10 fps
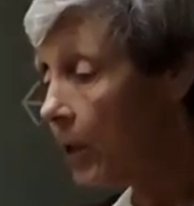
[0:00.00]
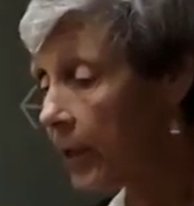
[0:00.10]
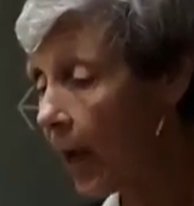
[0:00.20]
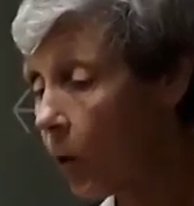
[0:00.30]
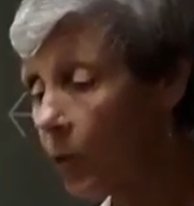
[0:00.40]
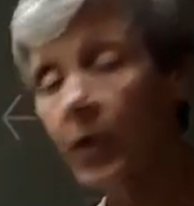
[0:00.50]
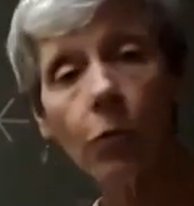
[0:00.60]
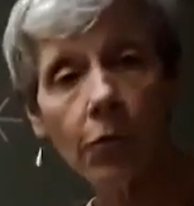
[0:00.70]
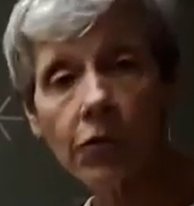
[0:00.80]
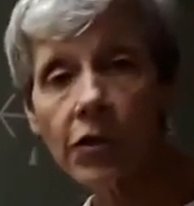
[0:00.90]
Now, in
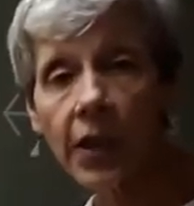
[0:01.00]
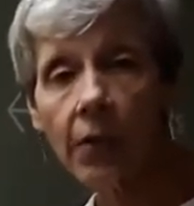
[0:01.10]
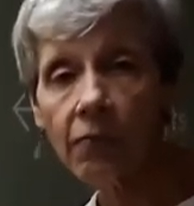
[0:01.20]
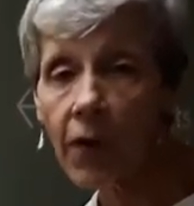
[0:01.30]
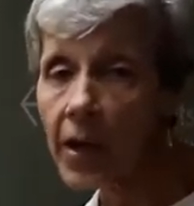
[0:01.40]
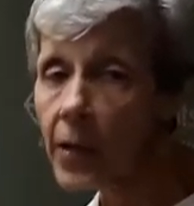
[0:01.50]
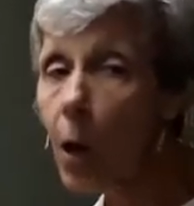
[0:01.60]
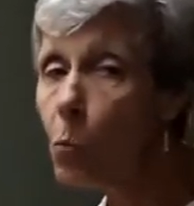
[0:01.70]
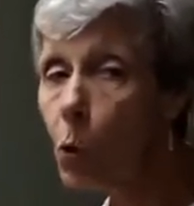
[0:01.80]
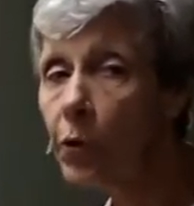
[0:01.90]
order to get find
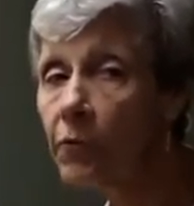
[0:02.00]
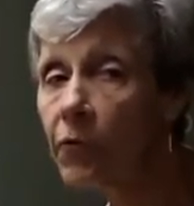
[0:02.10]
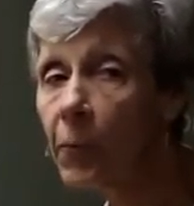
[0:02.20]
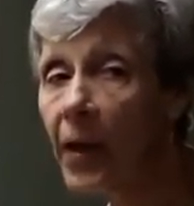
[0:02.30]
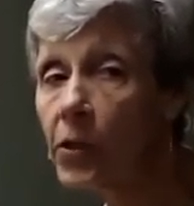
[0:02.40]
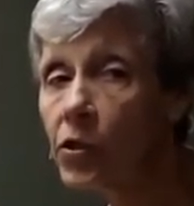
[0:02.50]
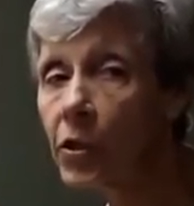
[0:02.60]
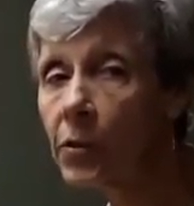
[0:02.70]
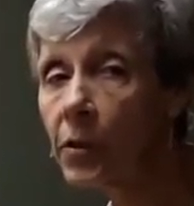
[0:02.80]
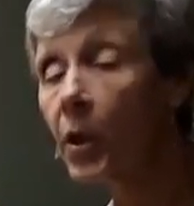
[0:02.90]
out more
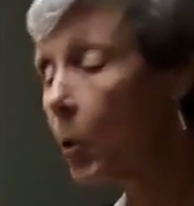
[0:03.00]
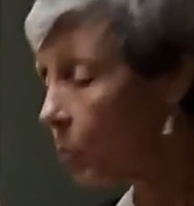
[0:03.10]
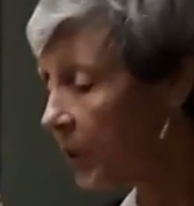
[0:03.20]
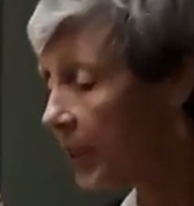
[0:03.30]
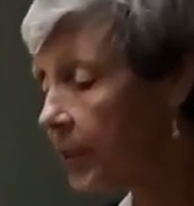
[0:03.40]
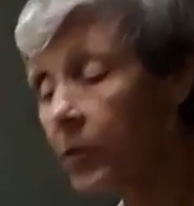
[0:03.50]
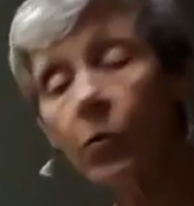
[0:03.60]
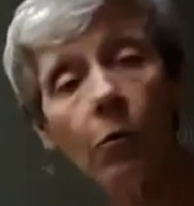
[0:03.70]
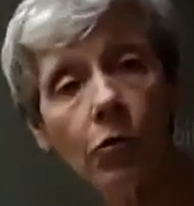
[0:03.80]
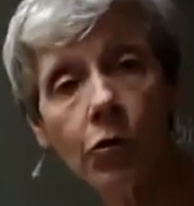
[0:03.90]
information, please
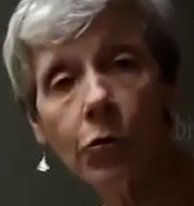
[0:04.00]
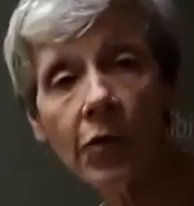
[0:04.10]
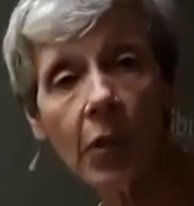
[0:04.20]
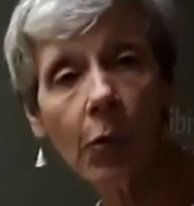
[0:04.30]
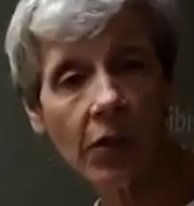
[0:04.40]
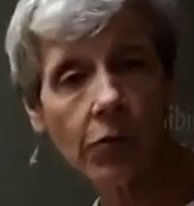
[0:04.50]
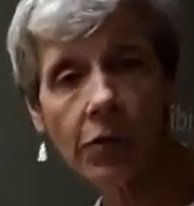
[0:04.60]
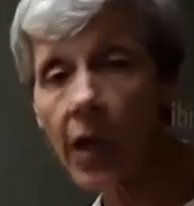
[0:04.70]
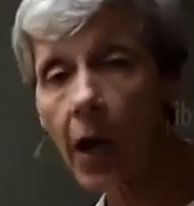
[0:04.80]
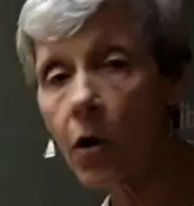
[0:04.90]
go to the
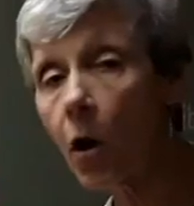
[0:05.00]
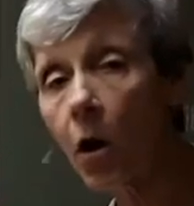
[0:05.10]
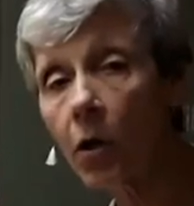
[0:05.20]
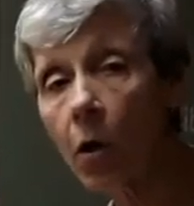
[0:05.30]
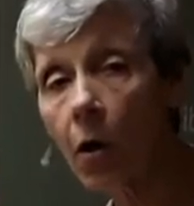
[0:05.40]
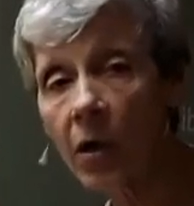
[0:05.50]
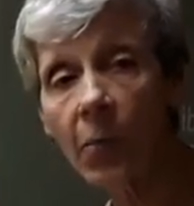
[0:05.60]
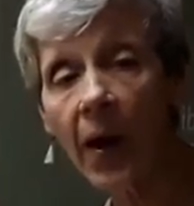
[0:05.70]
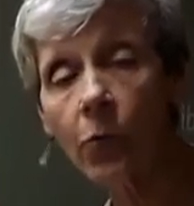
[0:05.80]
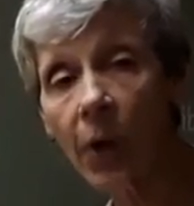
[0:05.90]
Western Cuyahoga
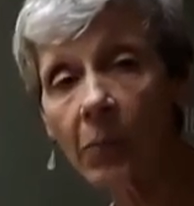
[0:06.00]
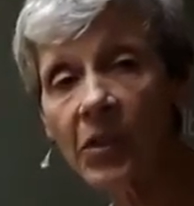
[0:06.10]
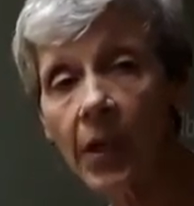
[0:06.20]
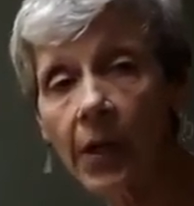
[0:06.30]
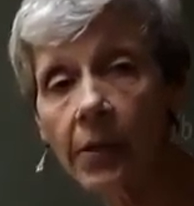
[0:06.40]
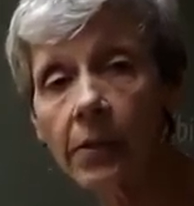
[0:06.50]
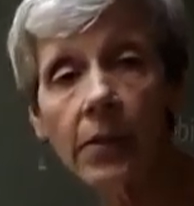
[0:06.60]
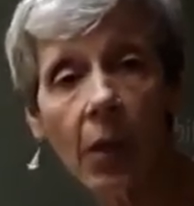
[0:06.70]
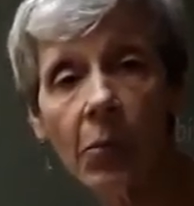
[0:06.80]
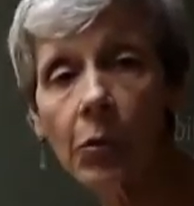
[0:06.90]
Audubon website,
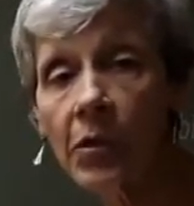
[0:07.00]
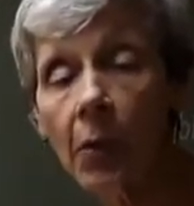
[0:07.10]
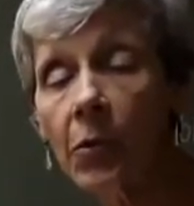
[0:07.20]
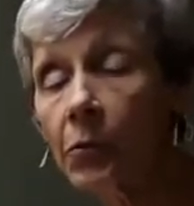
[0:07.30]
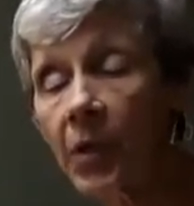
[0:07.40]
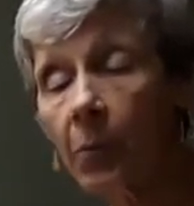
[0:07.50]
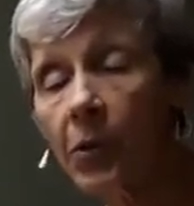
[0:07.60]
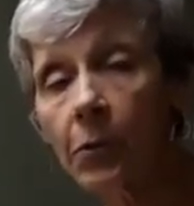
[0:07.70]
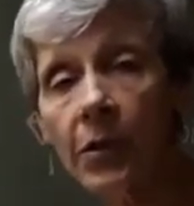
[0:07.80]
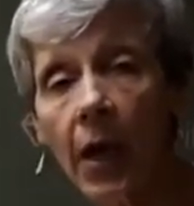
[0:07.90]
w w
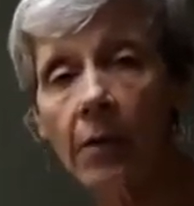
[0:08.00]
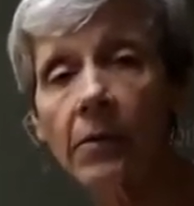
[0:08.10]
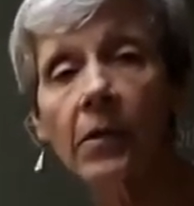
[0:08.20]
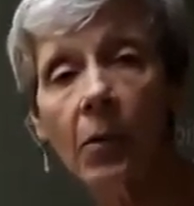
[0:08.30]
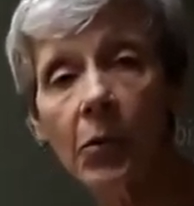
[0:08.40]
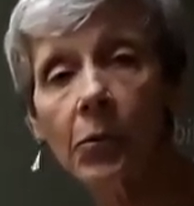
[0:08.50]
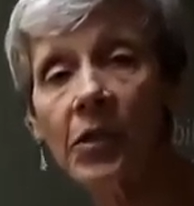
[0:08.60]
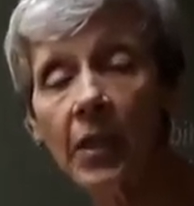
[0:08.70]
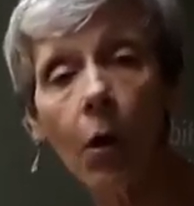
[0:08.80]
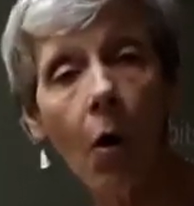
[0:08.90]
w dot w
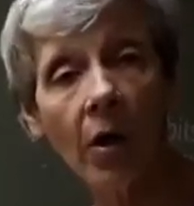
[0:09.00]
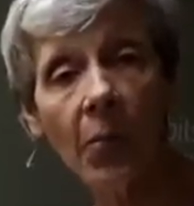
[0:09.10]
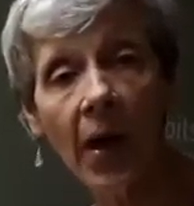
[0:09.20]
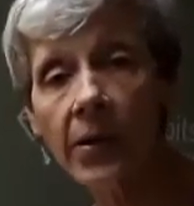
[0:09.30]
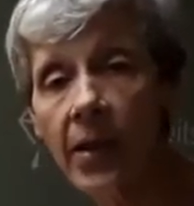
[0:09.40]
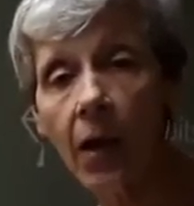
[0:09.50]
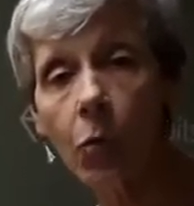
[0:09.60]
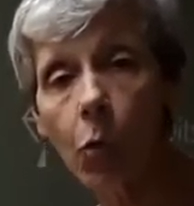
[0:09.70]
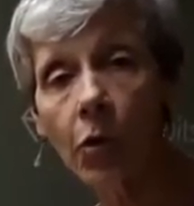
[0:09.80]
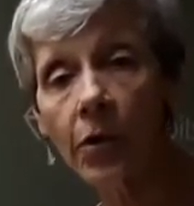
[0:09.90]
c audubon dot
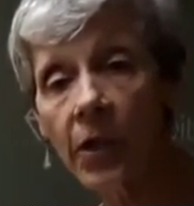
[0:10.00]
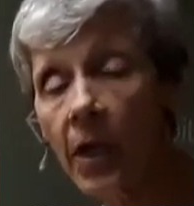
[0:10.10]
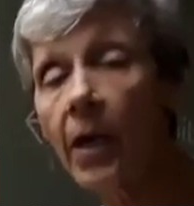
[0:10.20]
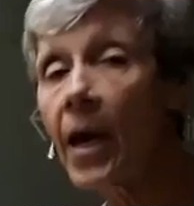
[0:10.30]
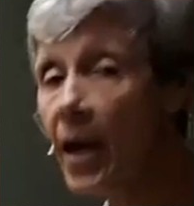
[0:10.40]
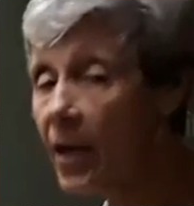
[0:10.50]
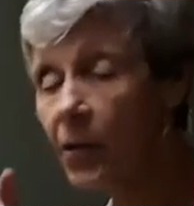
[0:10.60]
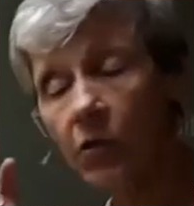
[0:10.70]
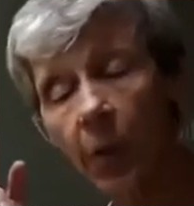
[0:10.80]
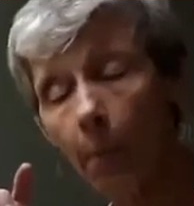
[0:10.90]
org, and
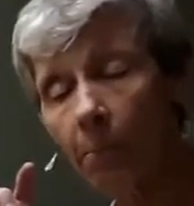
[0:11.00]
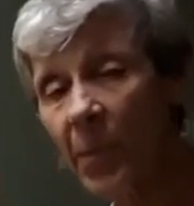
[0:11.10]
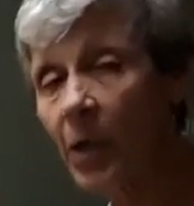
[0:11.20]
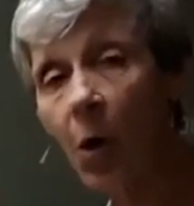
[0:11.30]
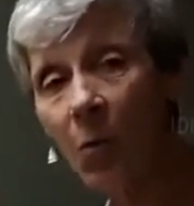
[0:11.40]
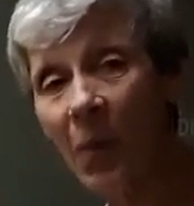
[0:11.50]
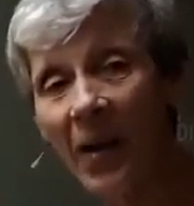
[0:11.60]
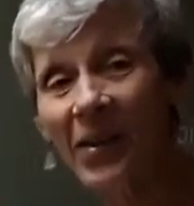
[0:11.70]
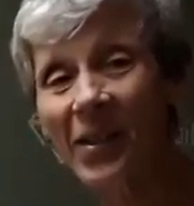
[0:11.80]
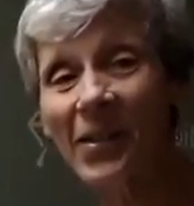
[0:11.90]
there's a big old
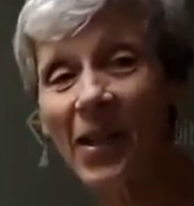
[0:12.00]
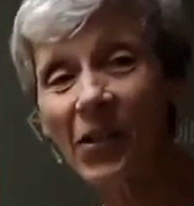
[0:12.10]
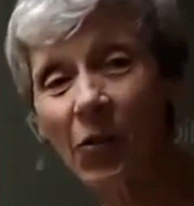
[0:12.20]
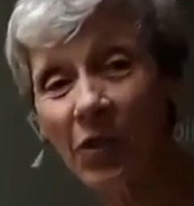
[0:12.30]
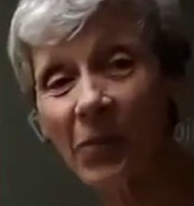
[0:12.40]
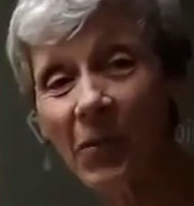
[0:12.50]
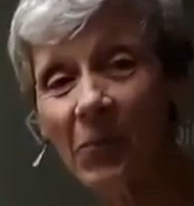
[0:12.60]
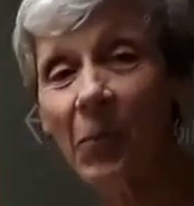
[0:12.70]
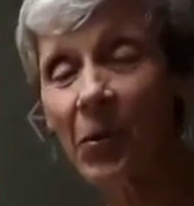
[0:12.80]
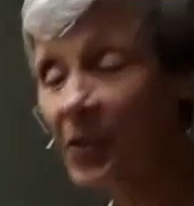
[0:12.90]
button that says Christmas
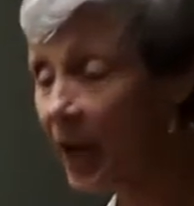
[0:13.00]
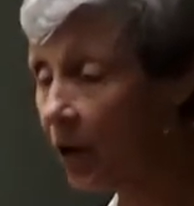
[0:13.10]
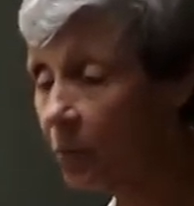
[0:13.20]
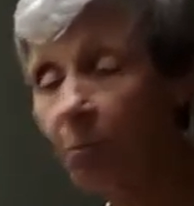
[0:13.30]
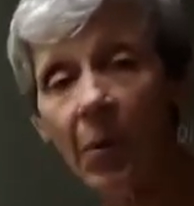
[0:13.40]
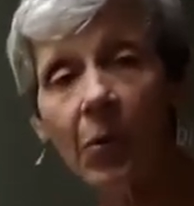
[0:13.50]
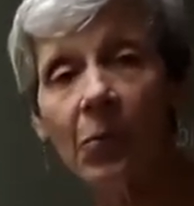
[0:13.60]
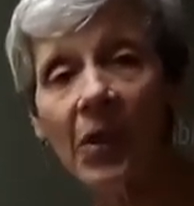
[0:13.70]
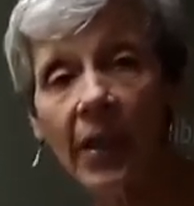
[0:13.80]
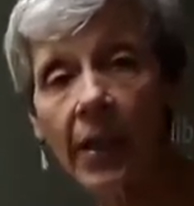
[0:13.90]
Bird Count. Boom,
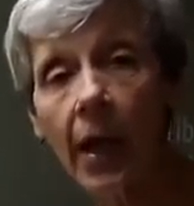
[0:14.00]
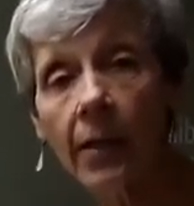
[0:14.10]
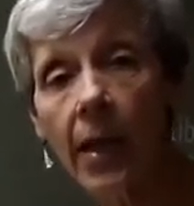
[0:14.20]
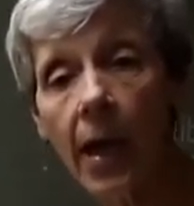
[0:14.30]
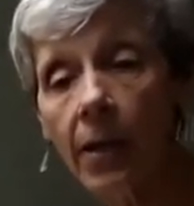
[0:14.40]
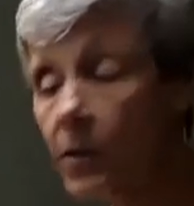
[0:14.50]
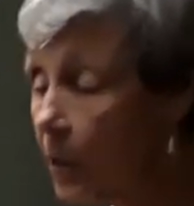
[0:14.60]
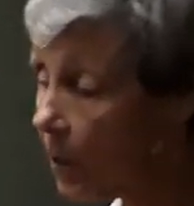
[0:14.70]
click on that.